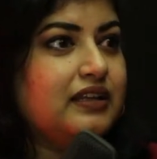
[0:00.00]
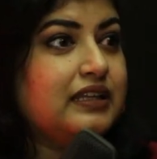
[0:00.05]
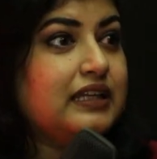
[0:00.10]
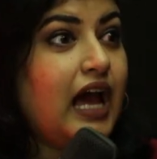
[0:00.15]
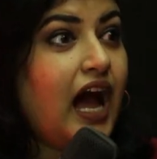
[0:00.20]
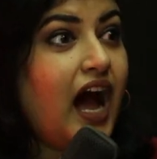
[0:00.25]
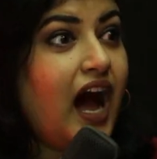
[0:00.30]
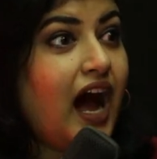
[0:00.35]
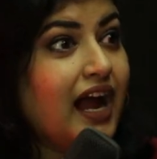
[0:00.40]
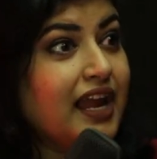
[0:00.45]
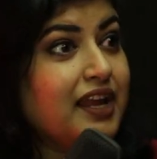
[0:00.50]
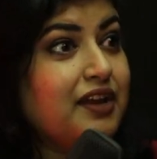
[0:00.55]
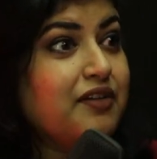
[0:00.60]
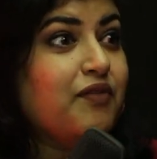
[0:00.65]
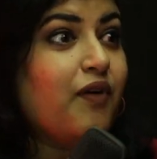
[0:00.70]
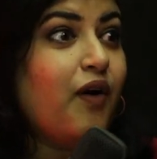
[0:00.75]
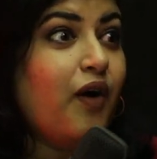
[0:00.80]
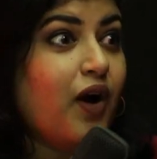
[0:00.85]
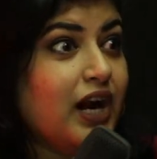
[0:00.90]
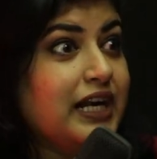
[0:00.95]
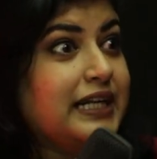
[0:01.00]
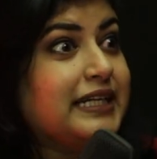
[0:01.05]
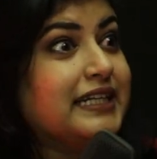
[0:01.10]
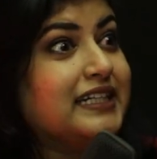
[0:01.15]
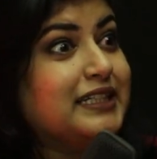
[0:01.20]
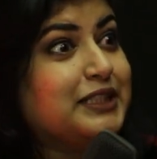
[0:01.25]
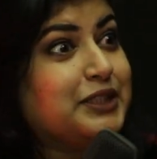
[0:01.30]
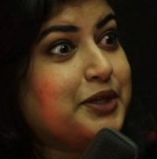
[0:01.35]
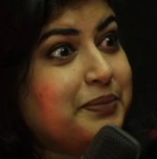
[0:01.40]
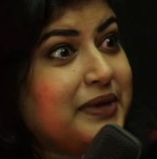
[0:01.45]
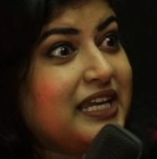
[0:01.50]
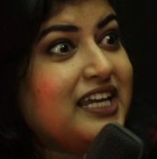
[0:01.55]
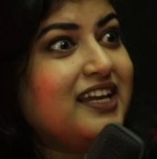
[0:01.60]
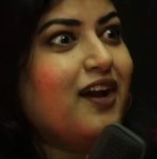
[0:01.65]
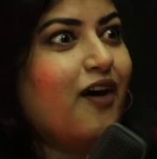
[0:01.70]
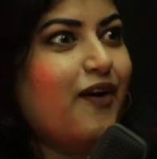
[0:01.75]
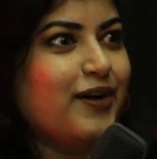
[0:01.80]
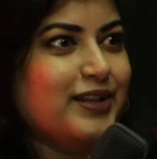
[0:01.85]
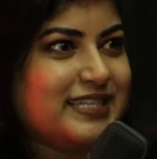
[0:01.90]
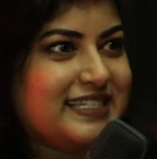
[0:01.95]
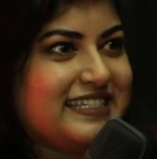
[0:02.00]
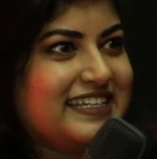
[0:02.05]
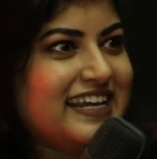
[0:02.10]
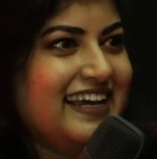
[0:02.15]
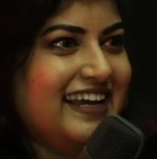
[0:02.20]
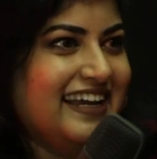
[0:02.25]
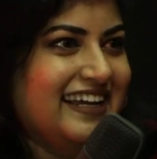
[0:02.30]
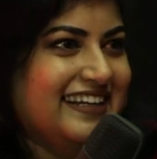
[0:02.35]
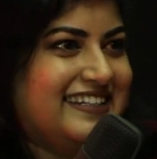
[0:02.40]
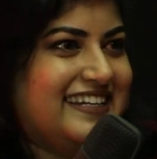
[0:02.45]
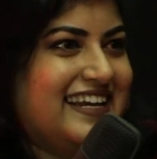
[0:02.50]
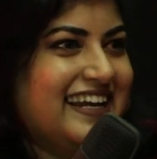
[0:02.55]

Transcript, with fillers: I wanted to be on stage,